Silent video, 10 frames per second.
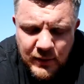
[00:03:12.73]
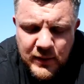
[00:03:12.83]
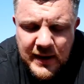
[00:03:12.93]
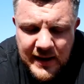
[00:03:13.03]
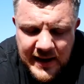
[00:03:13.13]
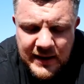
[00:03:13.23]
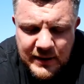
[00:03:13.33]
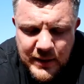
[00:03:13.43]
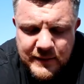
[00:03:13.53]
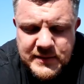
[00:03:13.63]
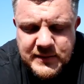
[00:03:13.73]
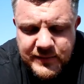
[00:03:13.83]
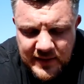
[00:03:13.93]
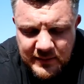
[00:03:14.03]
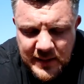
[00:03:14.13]
I look at whoever's in
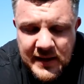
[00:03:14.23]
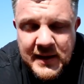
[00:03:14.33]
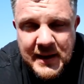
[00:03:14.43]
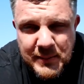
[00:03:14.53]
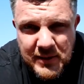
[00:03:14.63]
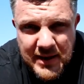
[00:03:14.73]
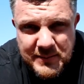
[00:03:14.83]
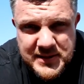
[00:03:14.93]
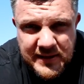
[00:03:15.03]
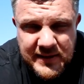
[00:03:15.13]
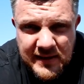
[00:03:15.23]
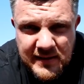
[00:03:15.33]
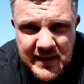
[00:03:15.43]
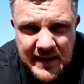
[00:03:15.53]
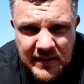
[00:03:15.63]
front of me, how many reps they've done
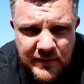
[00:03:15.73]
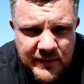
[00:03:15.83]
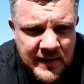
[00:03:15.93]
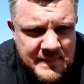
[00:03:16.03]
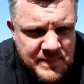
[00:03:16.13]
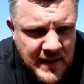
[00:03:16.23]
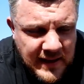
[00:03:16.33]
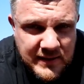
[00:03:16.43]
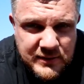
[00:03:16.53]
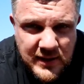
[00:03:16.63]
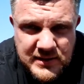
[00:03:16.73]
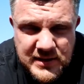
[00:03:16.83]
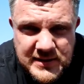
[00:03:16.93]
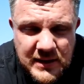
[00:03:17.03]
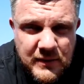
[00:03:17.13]
in deadlift, and then try and
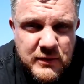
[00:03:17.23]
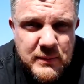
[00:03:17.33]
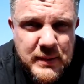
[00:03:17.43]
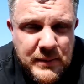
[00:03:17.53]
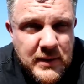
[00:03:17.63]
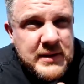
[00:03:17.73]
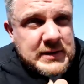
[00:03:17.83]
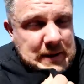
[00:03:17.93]
chase down a few people.